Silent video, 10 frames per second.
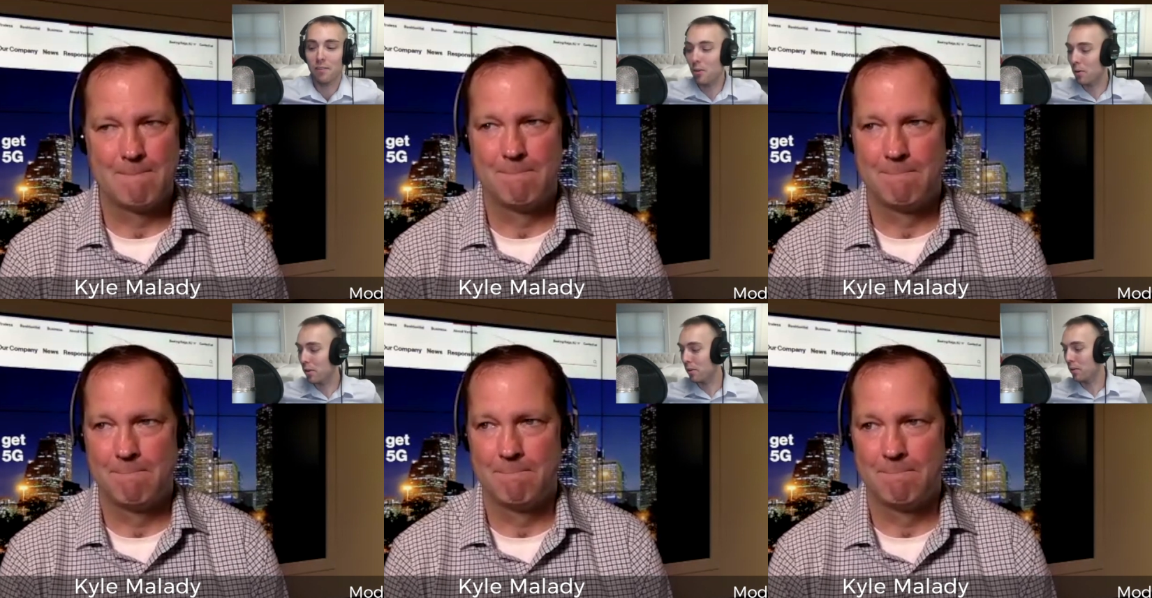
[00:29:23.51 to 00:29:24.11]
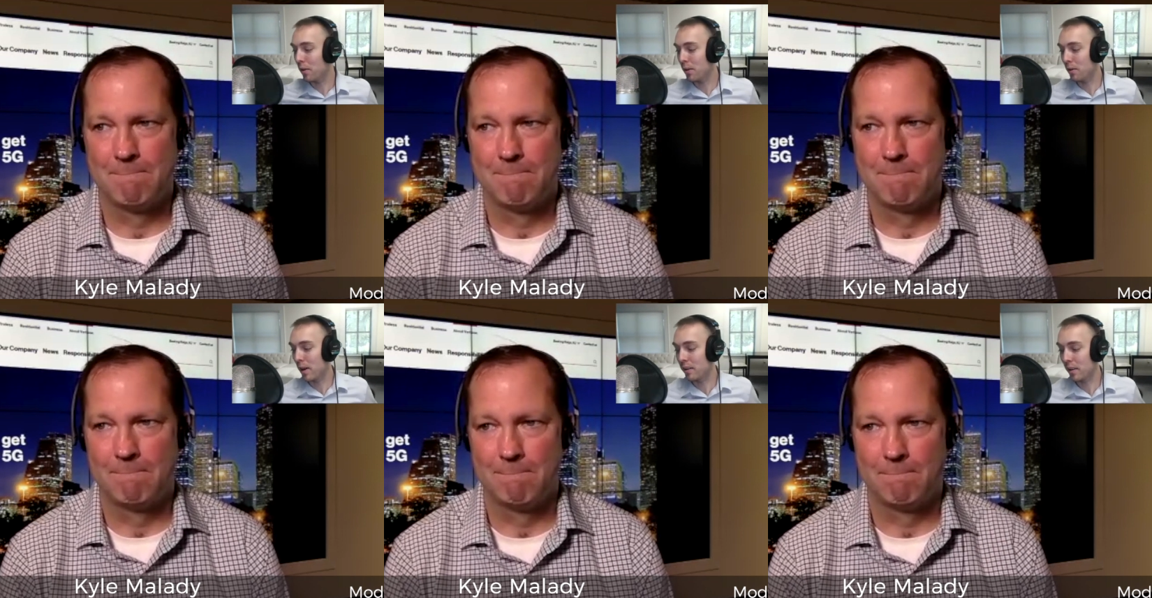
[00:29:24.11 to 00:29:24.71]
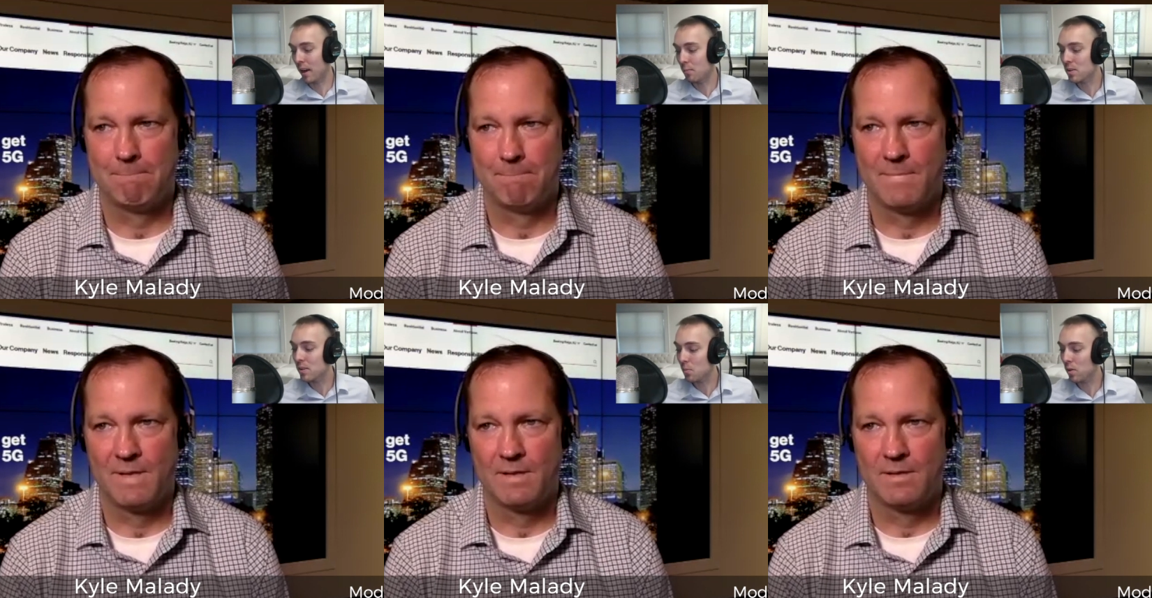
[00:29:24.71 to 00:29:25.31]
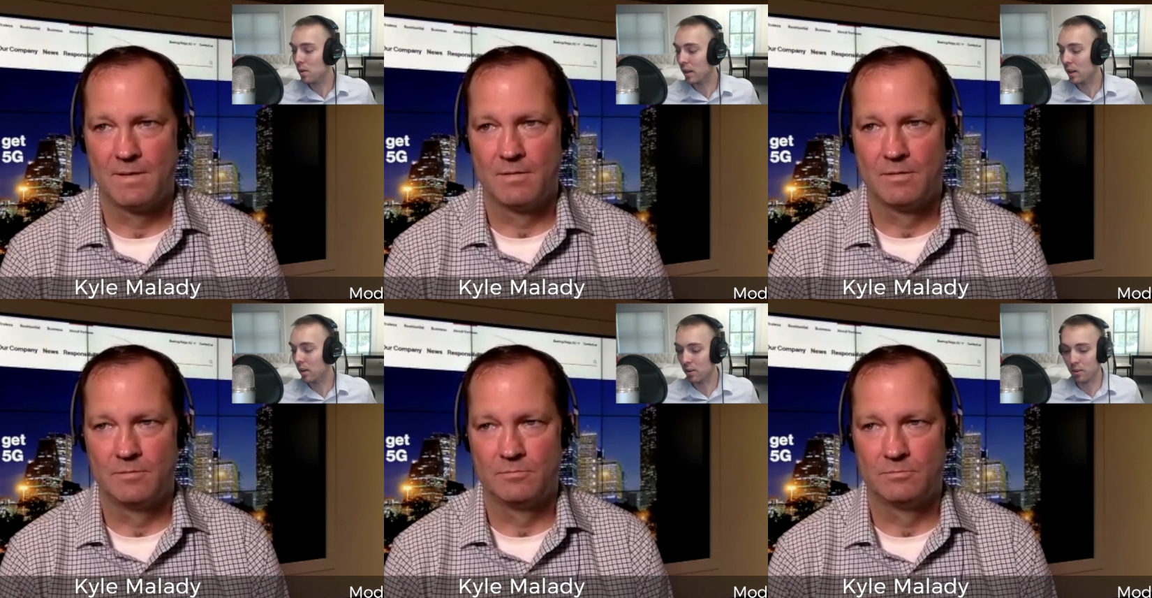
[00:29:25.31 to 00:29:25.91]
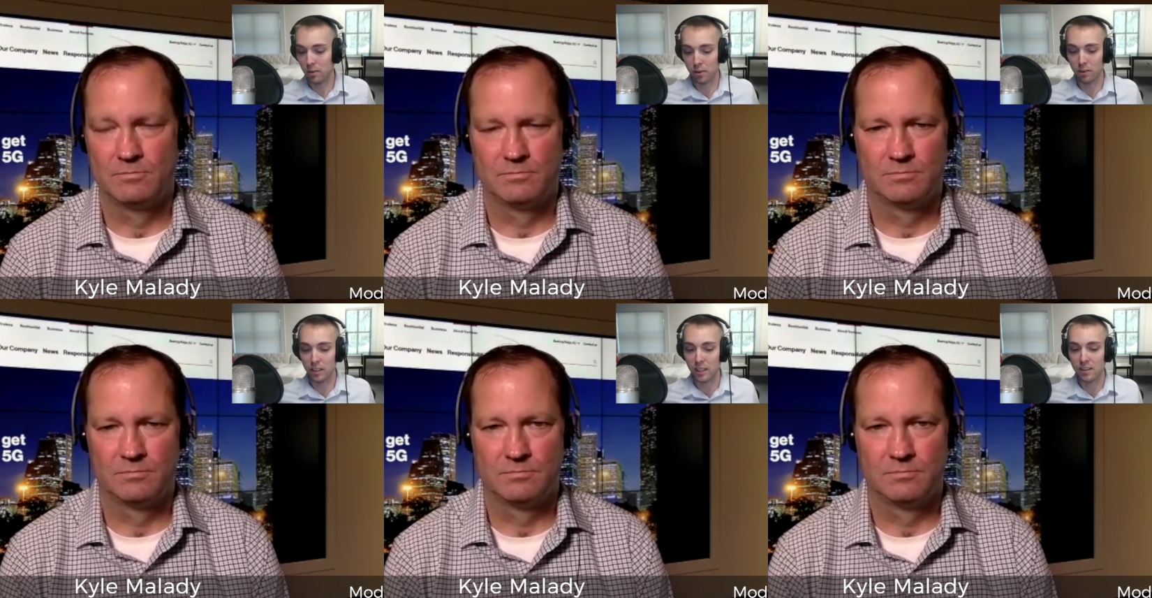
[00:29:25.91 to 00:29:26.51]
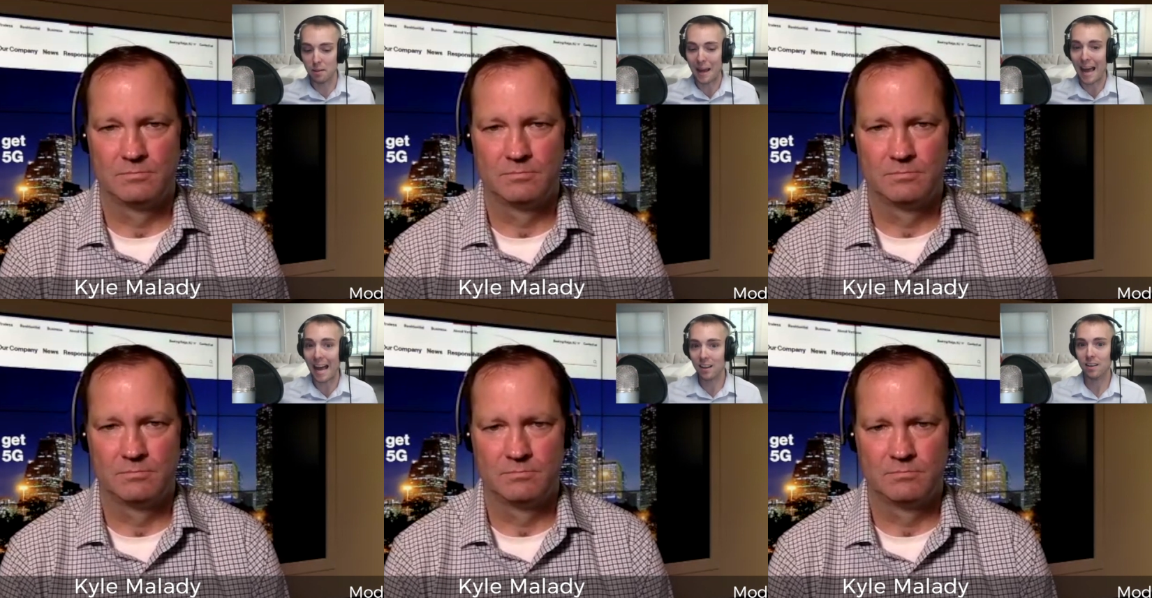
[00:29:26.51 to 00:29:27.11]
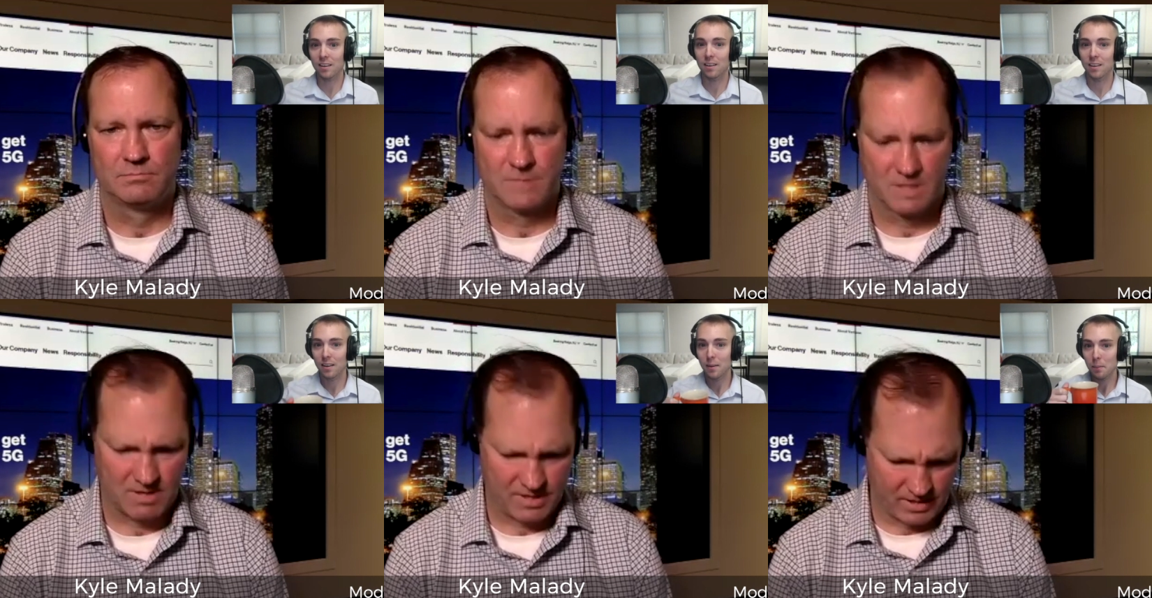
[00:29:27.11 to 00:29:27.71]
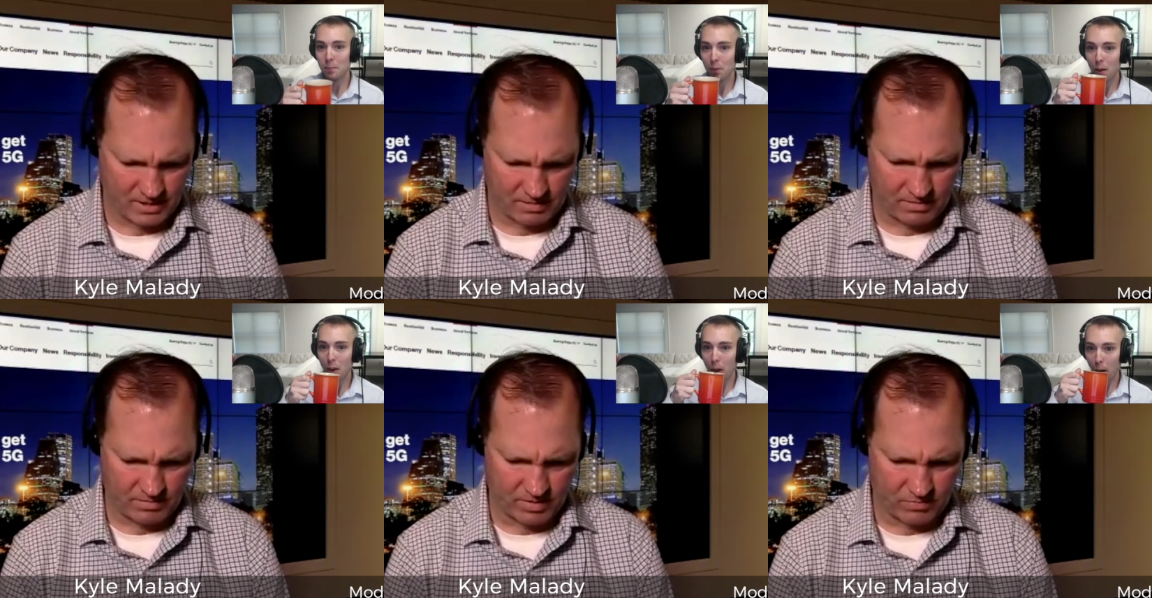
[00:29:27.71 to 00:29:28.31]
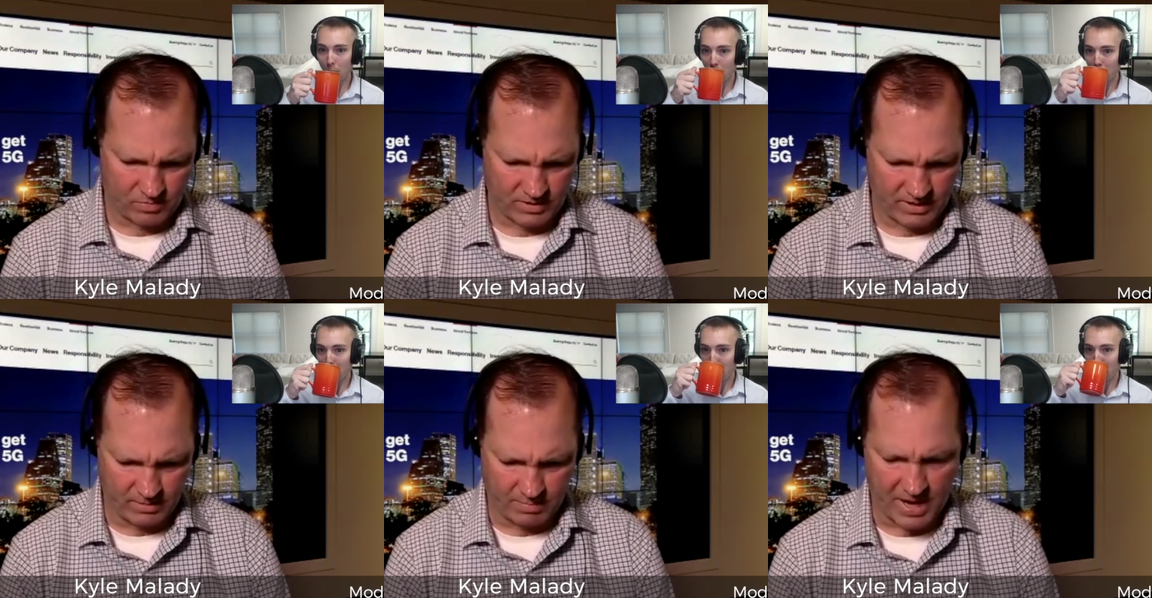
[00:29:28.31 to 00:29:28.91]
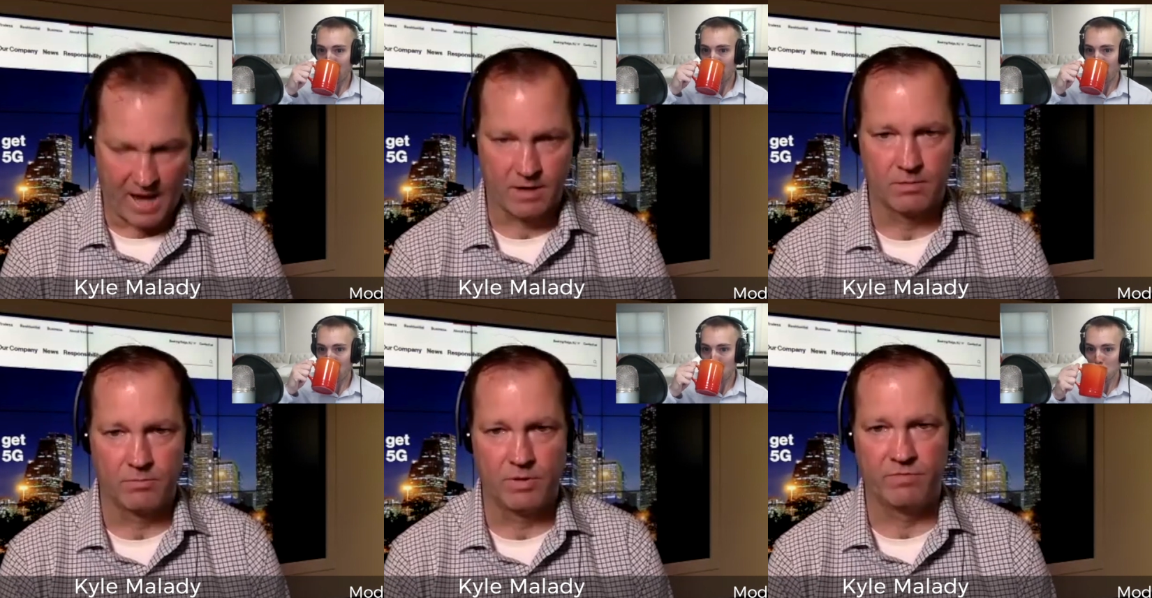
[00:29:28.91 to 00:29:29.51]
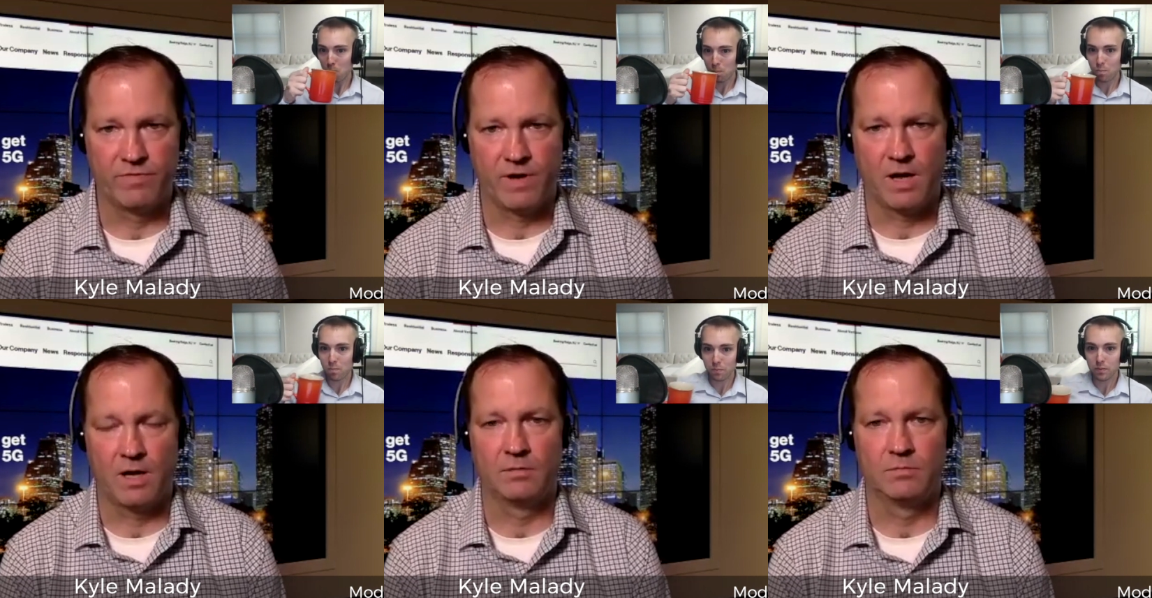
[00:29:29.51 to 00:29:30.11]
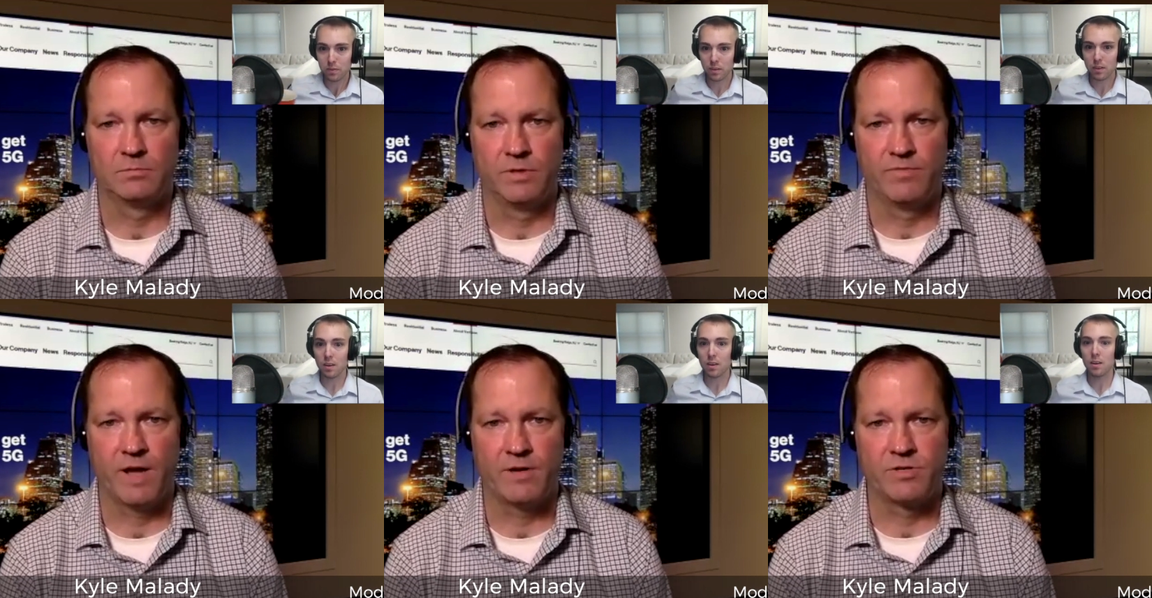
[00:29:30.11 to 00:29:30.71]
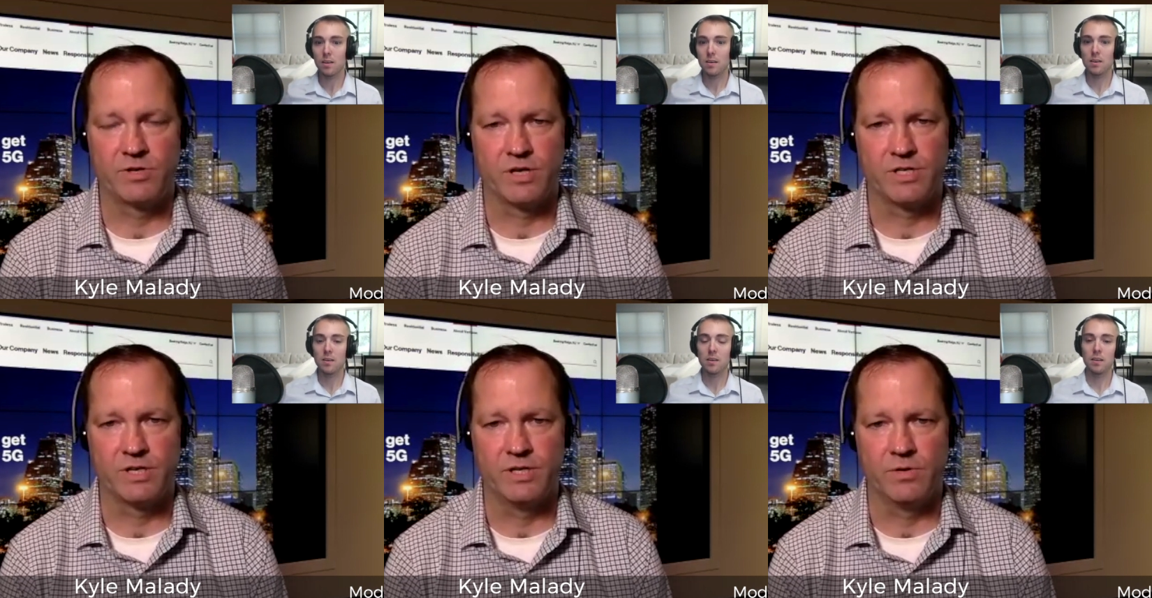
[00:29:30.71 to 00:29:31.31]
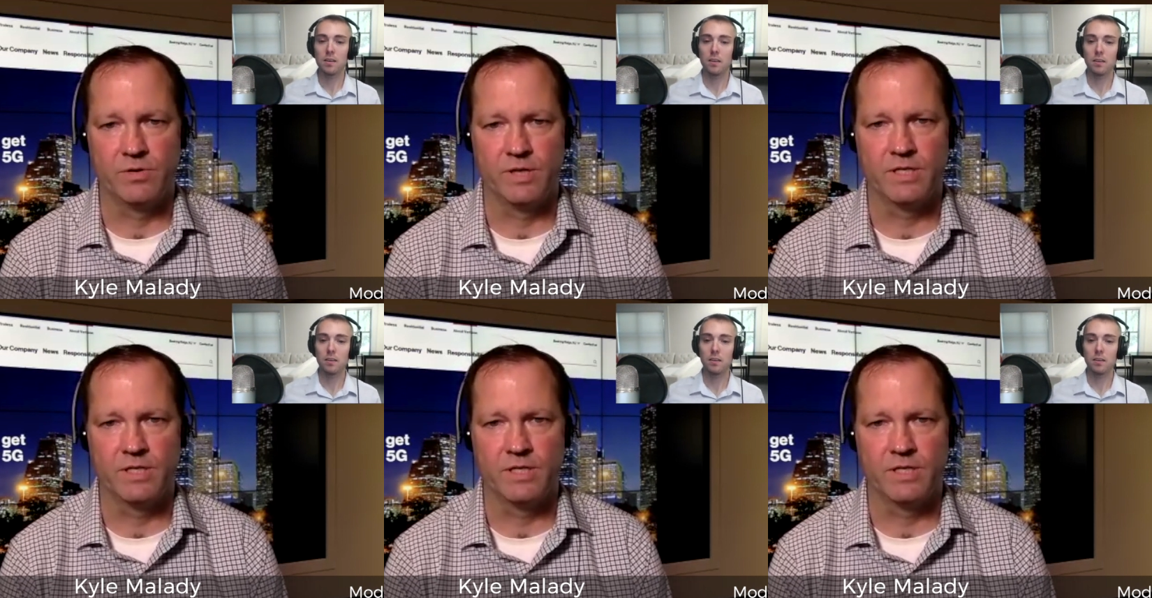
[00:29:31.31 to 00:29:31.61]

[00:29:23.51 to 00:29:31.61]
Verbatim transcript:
Speaker 1: ahead of you? Are you are you right in line with someone? Like, are you are you leading the pack?
Speaker 2: No, I think you know we're leading the pack. We've uh, we've had a tradition of doing